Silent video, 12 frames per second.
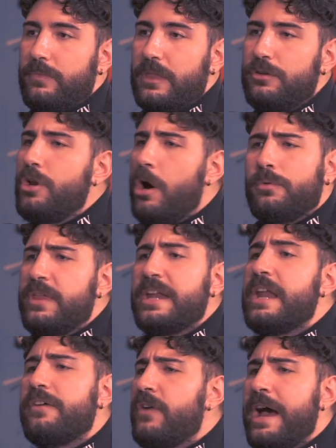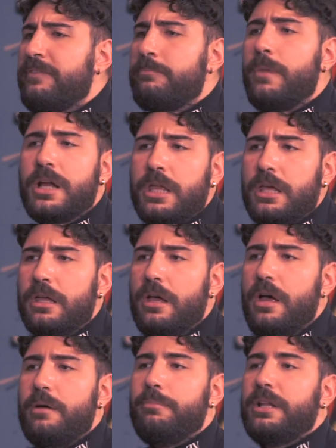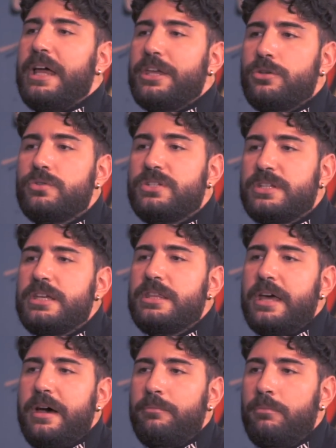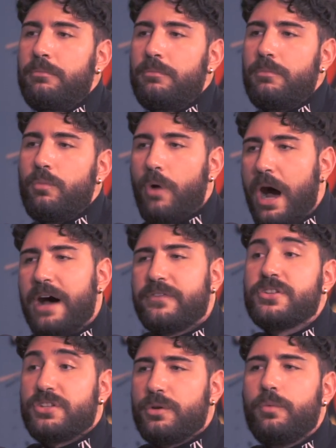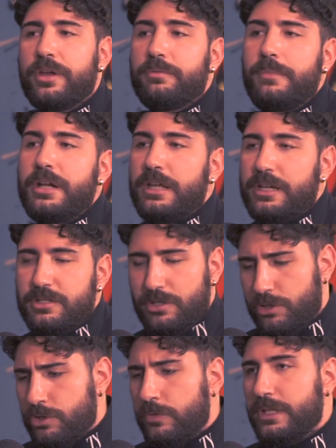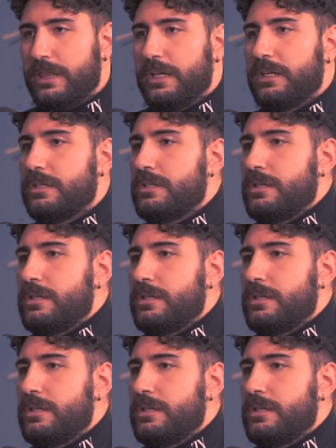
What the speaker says: No, they never have money. But like you see them obviously with money because they're doing things.